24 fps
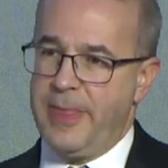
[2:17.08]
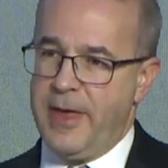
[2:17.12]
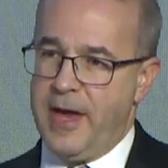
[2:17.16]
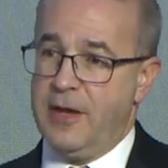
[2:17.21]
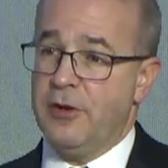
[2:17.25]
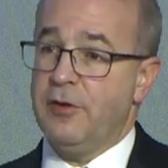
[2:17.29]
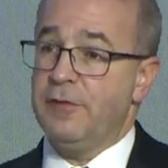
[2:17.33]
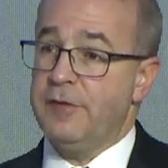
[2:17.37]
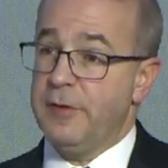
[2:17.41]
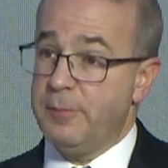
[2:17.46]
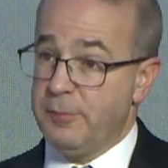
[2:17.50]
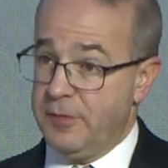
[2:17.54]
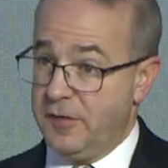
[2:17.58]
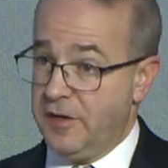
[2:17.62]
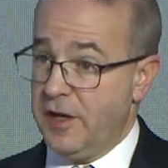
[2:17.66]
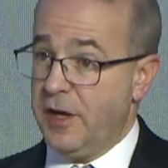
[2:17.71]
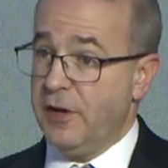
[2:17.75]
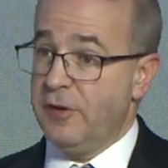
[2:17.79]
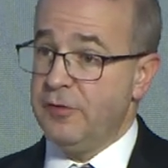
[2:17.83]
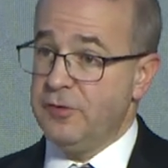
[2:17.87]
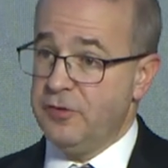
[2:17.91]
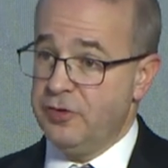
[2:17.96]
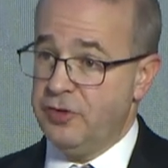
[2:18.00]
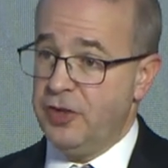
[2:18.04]
and of
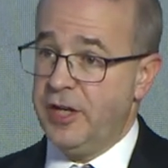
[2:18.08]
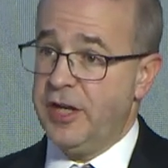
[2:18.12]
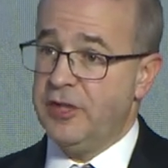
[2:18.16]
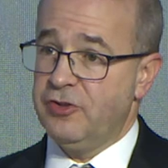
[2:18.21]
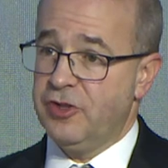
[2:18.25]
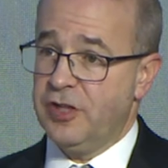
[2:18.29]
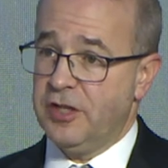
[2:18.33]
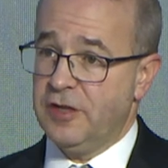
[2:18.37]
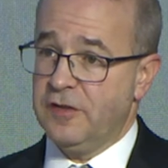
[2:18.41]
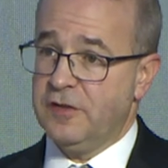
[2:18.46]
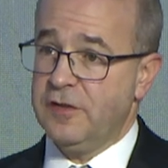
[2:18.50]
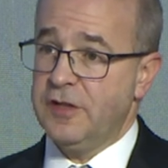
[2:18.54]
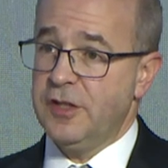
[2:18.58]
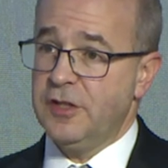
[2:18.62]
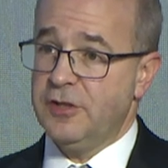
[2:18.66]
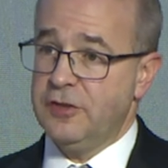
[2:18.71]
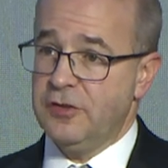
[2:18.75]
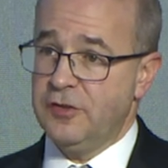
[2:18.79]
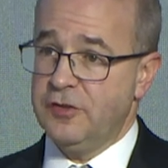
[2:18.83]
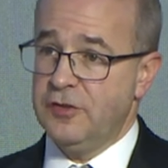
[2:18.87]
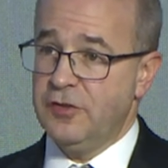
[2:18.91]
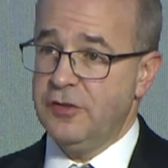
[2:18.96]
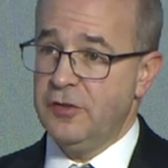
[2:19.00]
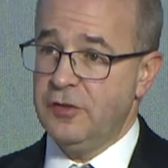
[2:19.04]
themselves changing as
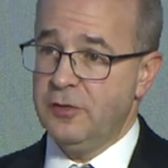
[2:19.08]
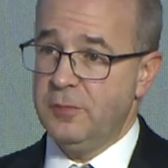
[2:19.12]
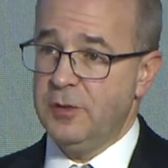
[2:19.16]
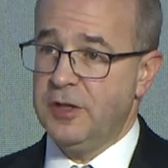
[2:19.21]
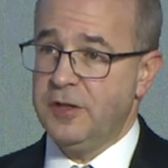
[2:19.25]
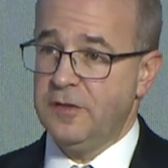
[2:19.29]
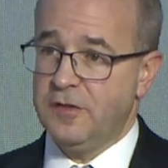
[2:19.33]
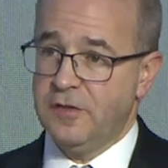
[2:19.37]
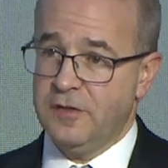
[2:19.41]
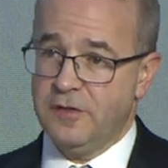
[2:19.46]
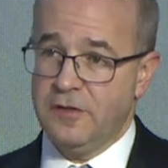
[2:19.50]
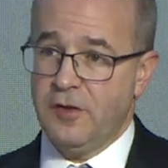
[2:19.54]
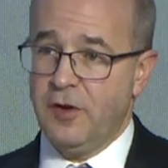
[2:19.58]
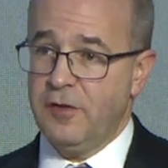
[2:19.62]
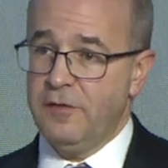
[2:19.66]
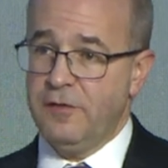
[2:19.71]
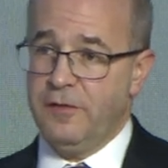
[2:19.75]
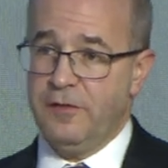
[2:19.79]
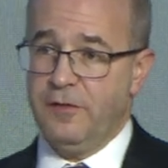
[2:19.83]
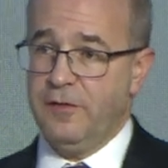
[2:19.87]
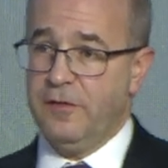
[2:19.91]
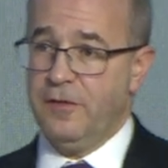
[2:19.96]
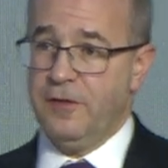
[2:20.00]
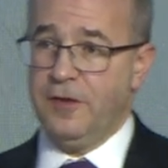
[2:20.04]
leaders too, because it's not,
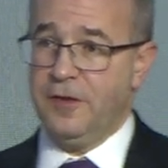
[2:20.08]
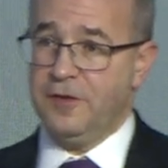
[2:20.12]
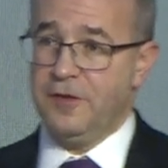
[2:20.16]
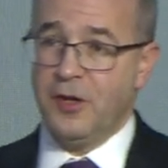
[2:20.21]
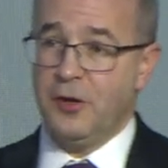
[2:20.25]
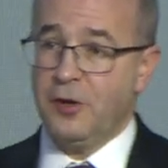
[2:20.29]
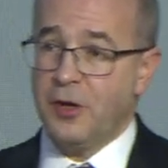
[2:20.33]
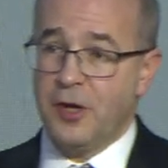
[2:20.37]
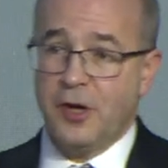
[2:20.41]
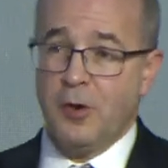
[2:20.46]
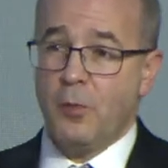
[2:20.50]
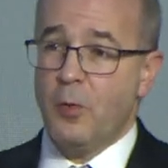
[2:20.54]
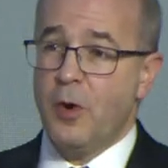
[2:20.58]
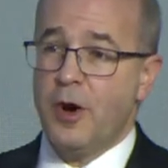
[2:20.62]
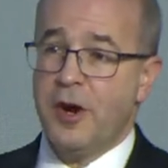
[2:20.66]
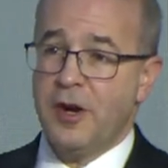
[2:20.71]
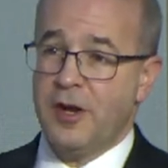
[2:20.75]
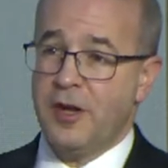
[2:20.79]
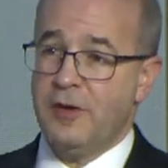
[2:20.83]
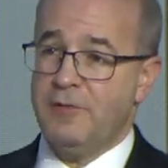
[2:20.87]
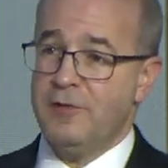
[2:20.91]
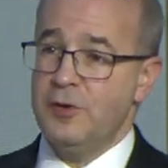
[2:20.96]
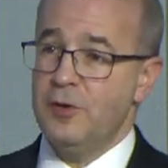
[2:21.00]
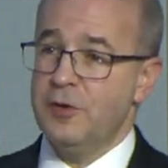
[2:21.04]
it's not going to
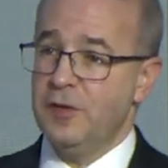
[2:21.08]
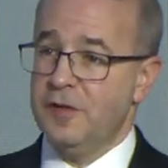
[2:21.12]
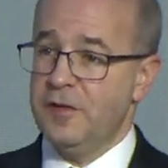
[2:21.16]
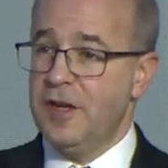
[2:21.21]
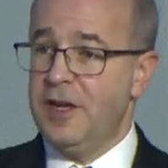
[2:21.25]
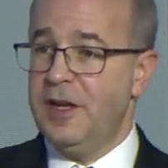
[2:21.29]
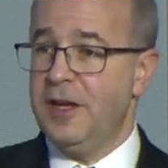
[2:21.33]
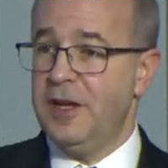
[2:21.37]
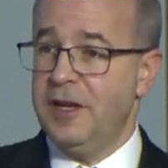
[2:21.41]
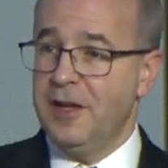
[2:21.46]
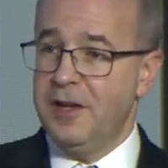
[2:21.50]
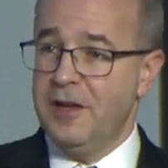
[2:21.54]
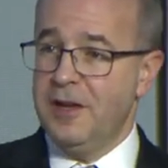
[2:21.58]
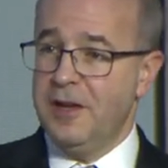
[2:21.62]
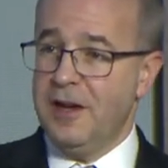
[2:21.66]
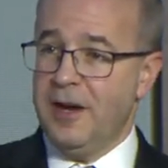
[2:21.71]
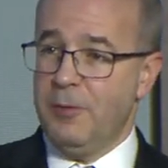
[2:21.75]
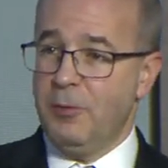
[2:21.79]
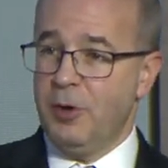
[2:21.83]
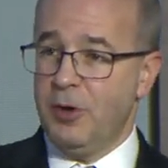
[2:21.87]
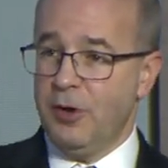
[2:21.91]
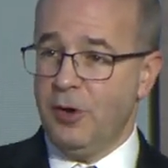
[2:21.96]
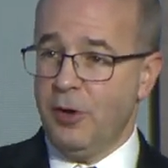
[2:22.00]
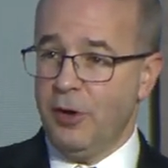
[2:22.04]
work if you say, I
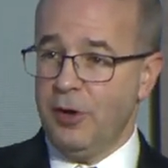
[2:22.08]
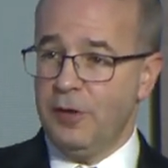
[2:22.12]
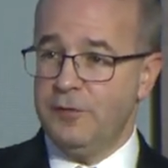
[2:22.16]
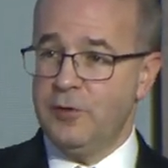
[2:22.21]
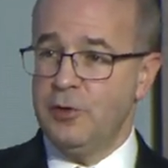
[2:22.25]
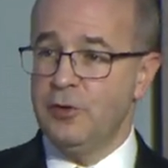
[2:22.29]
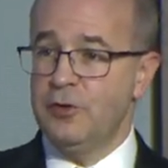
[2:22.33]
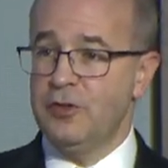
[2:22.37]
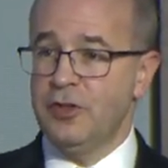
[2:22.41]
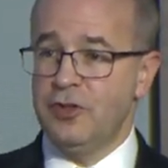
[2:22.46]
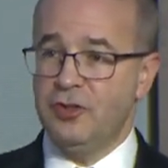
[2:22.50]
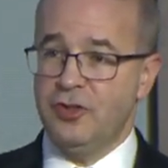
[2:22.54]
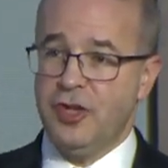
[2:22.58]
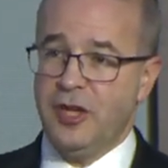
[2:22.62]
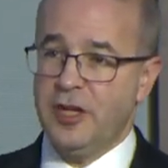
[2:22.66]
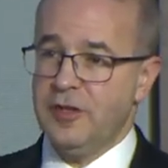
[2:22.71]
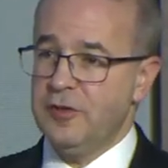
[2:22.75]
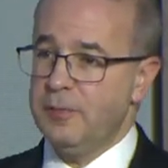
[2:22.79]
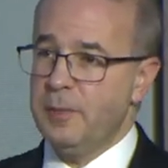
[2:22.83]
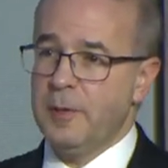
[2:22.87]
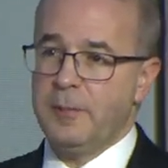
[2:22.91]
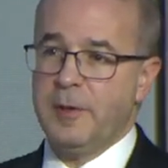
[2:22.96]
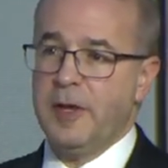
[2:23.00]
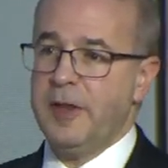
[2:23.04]
want all of you to
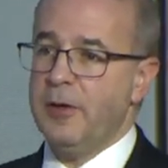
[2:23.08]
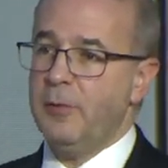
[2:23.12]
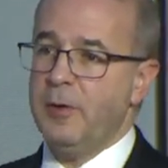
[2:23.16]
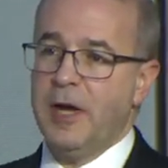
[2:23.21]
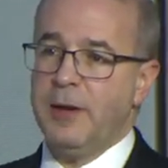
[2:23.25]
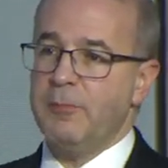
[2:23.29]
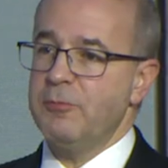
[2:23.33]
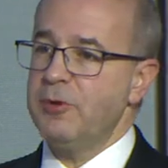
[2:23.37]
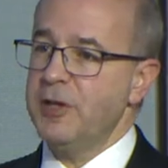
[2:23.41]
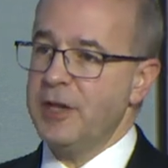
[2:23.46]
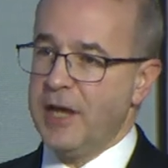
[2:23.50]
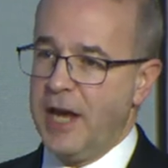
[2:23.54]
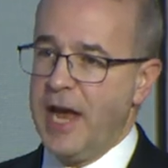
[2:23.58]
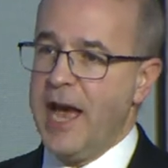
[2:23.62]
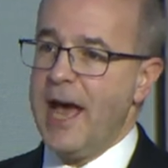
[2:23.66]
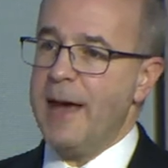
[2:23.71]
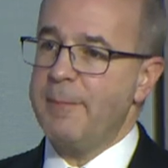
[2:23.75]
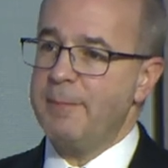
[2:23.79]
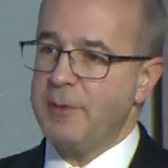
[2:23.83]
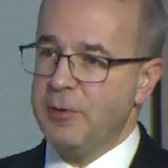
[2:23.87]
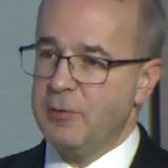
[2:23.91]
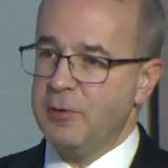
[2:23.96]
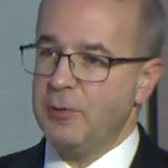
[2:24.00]
change, but by the way, I'm really happy